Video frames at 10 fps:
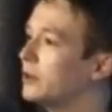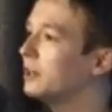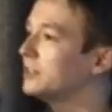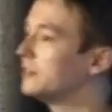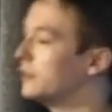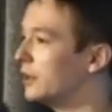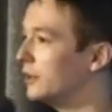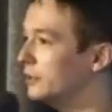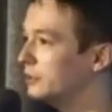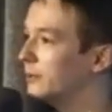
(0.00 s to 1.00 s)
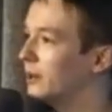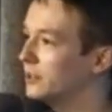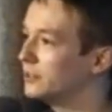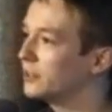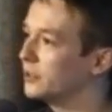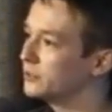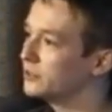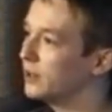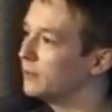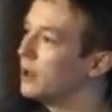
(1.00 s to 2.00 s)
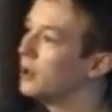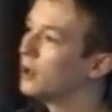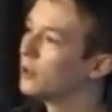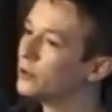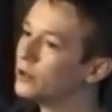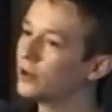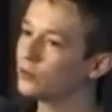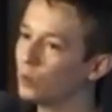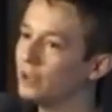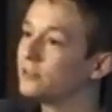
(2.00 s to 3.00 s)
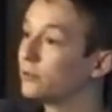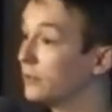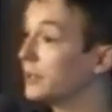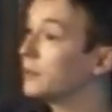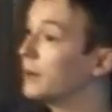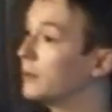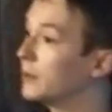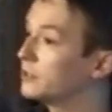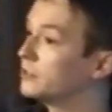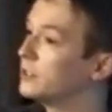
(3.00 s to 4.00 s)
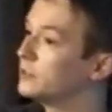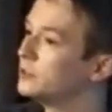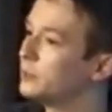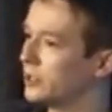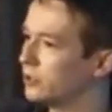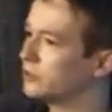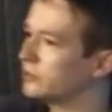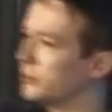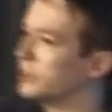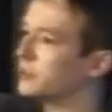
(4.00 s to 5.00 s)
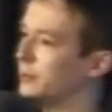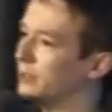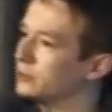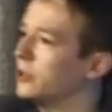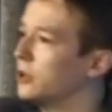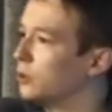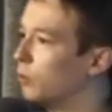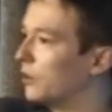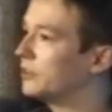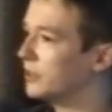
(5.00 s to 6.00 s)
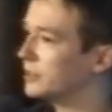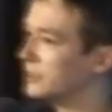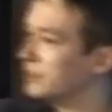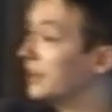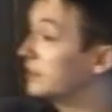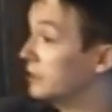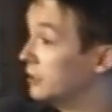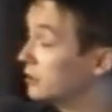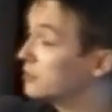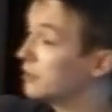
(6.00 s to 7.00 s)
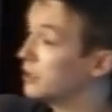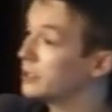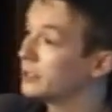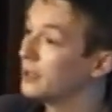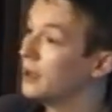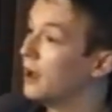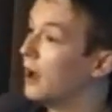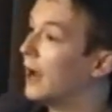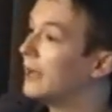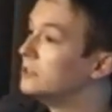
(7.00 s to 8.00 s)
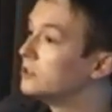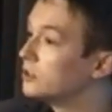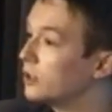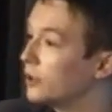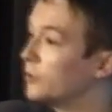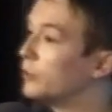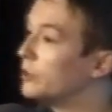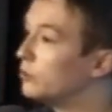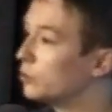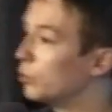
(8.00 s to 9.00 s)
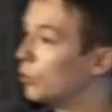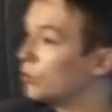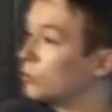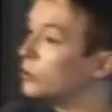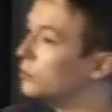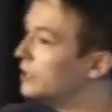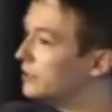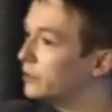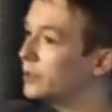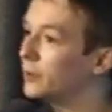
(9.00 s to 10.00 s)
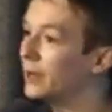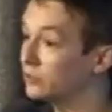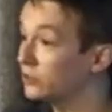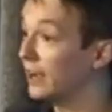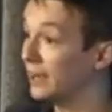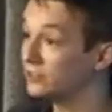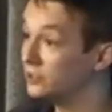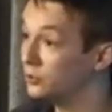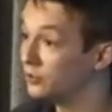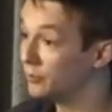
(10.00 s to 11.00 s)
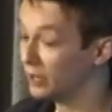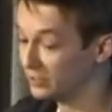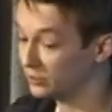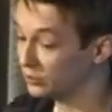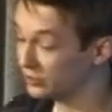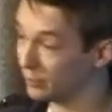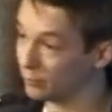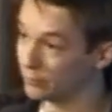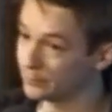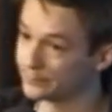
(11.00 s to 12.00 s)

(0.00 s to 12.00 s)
the nice theories behind this kind of stuff, the nice ways to think about microservices, but not so much about what this architecture actually looks like, and kind of bring you towards what you need to think about to actually do this in practice yourself.